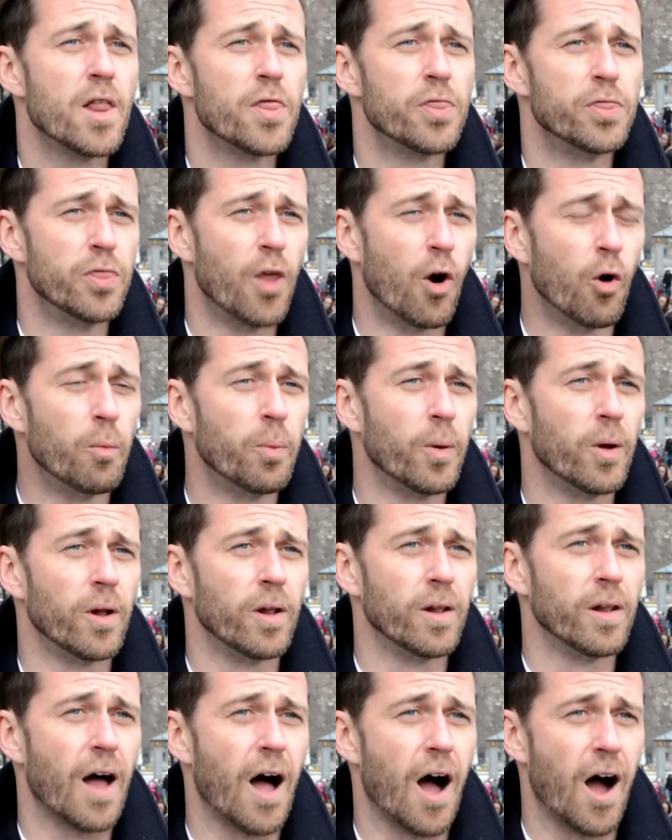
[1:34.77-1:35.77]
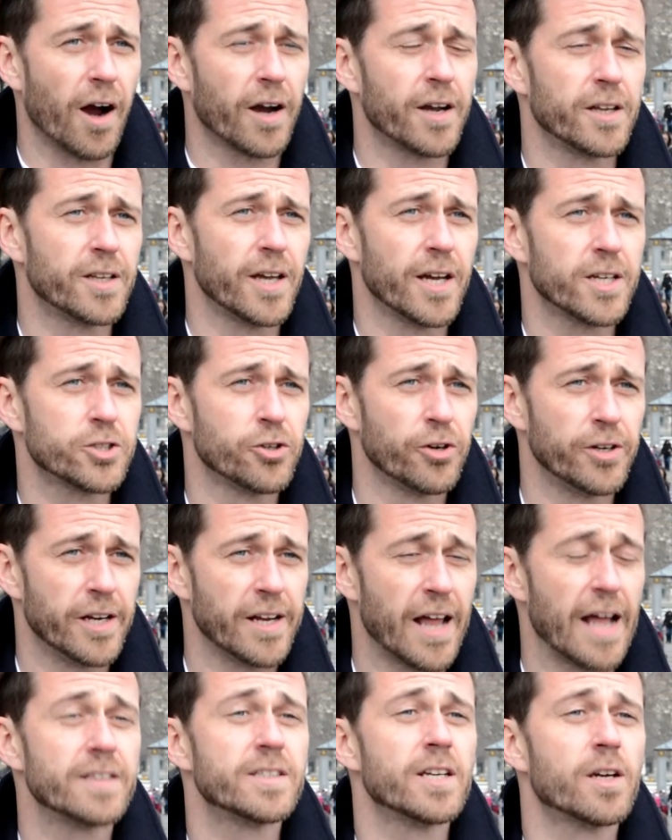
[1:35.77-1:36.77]
noble architecture in
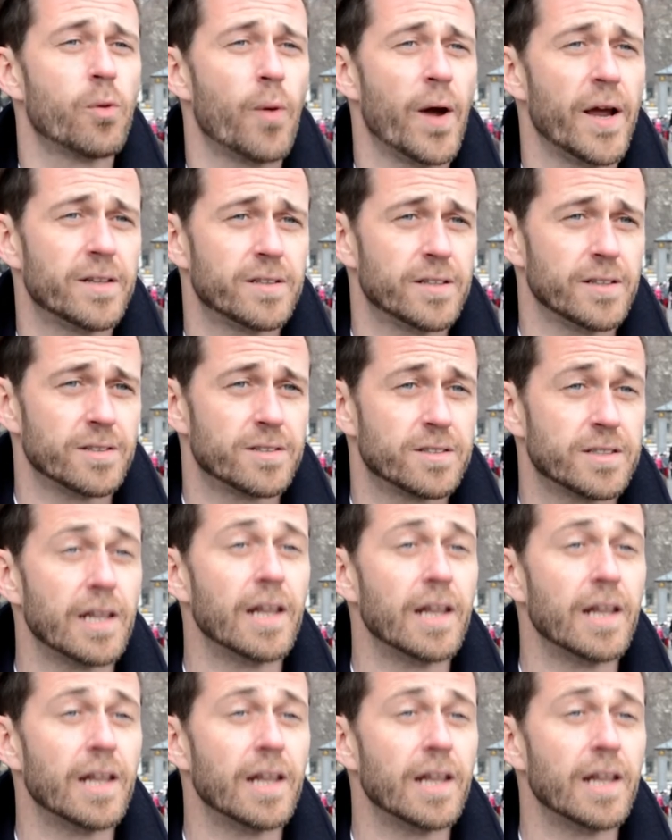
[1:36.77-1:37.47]
an antiquated